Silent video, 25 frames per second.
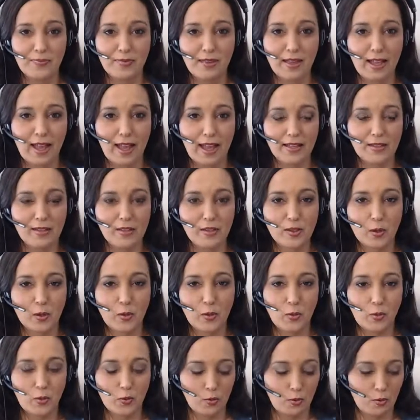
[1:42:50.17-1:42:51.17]

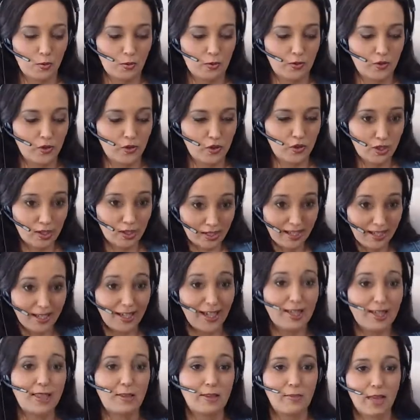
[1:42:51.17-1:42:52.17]
so just to
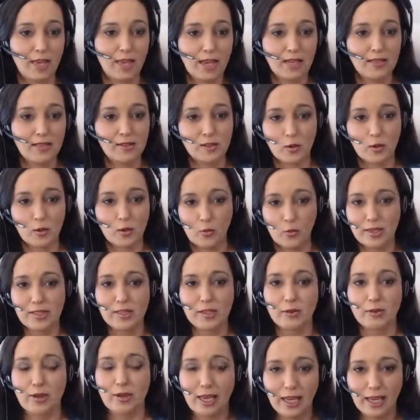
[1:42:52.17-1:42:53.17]
get them in. So once
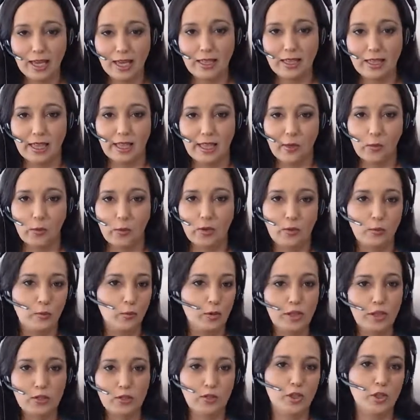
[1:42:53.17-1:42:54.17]
they're in, like what
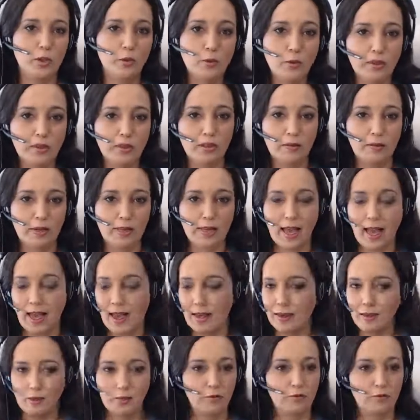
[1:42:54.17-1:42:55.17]
do you do with them? Like how
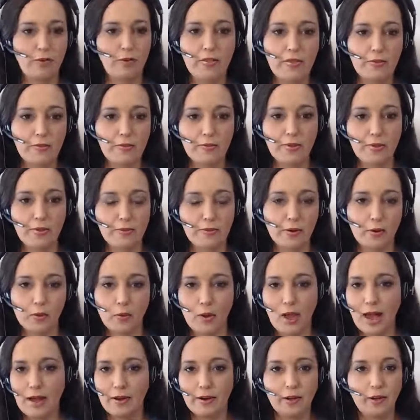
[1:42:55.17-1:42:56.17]
do you run them through?
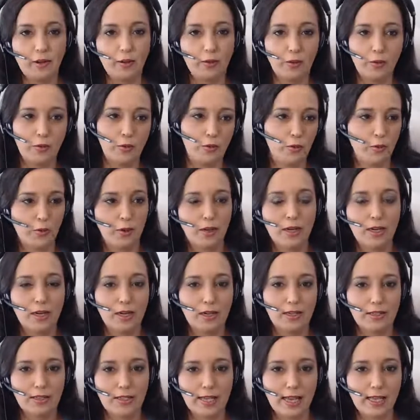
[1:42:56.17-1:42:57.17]
How do you
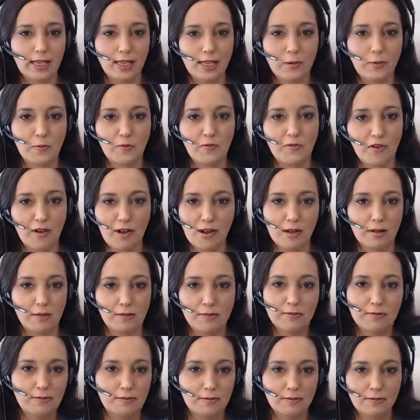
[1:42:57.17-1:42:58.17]
take them
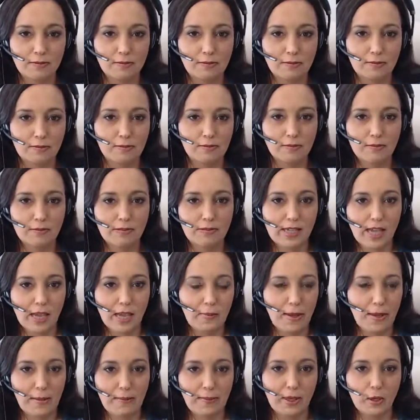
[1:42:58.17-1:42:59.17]
from type
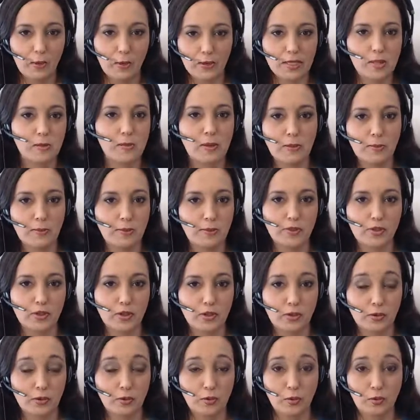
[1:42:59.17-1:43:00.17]
happy quiz people
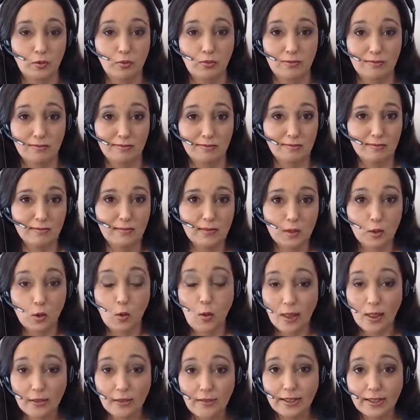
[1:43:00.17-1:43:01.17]
to
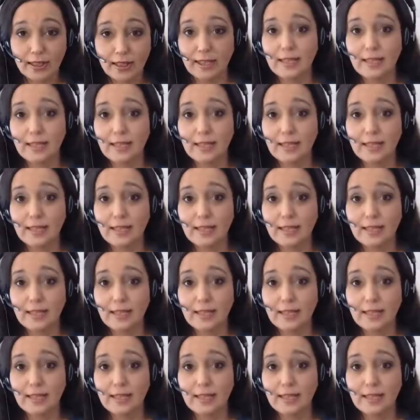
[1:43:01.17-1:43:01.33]
qualified leads